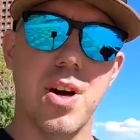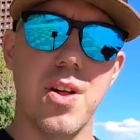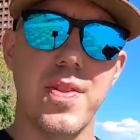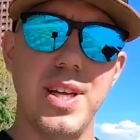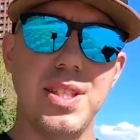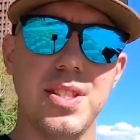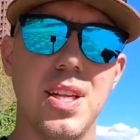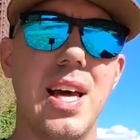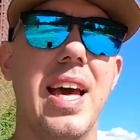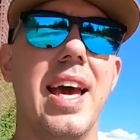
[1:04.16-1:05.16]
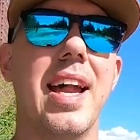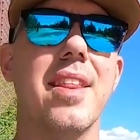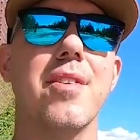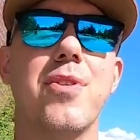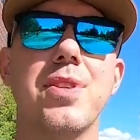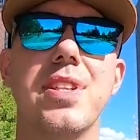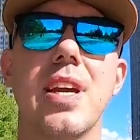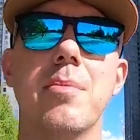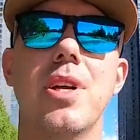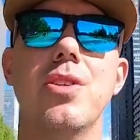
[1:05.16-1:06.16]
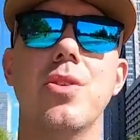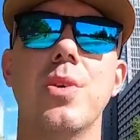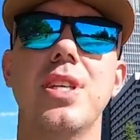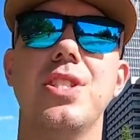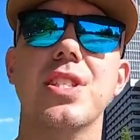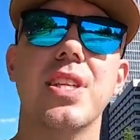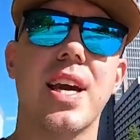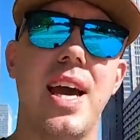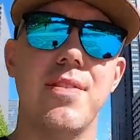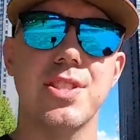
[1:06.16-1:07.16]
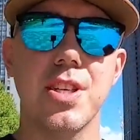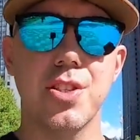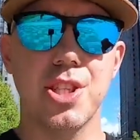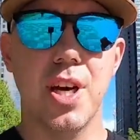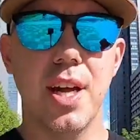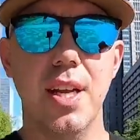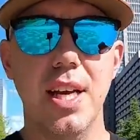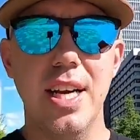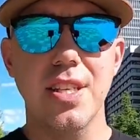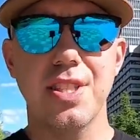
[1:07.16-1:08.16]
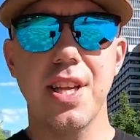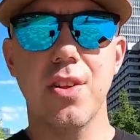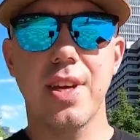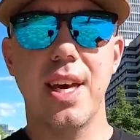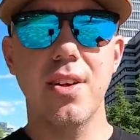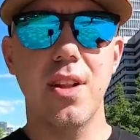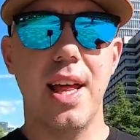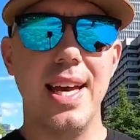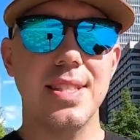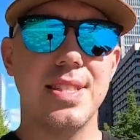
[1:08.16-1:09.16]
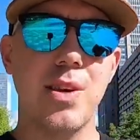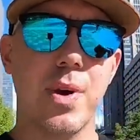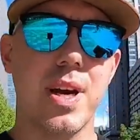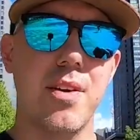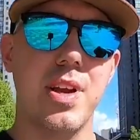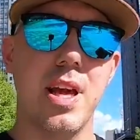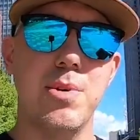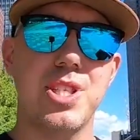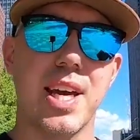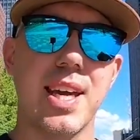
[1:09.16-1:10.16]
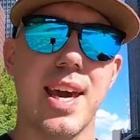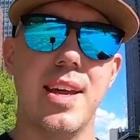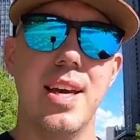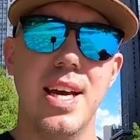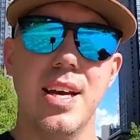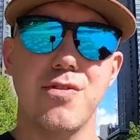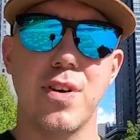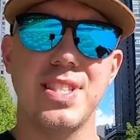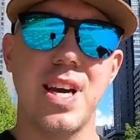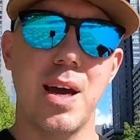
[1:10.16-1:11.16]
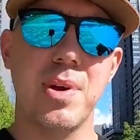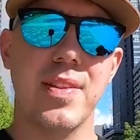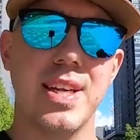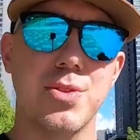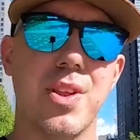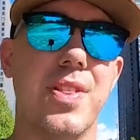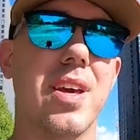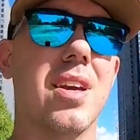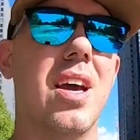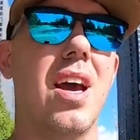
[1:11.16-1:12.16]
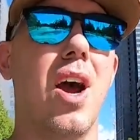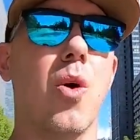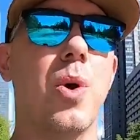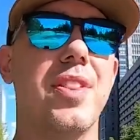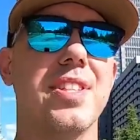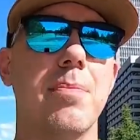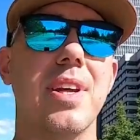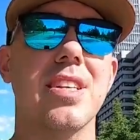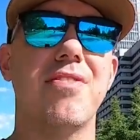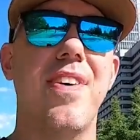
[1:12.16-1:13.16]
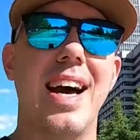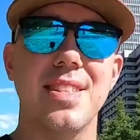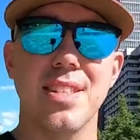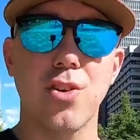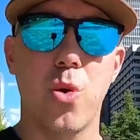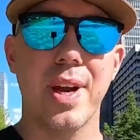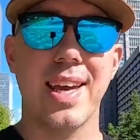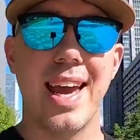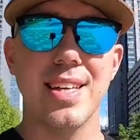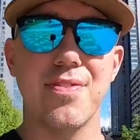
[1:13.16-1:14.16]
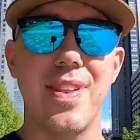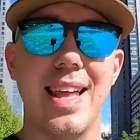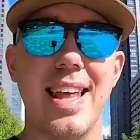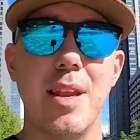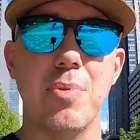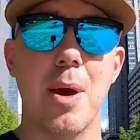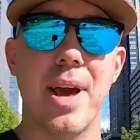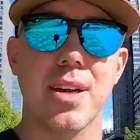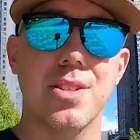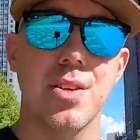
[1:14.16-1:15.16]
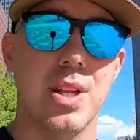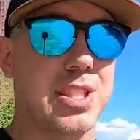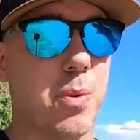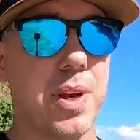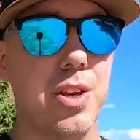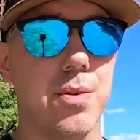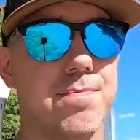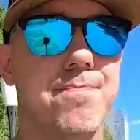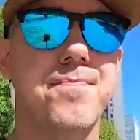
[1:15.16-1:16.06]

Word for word: on this. And I think the first thing I'm going to do is just like I have a single shot, single kill, and see what kind of an image I can get as far as timing and that sort of thing with something as fast and quick as Flatland BMX. So let's see what we can do.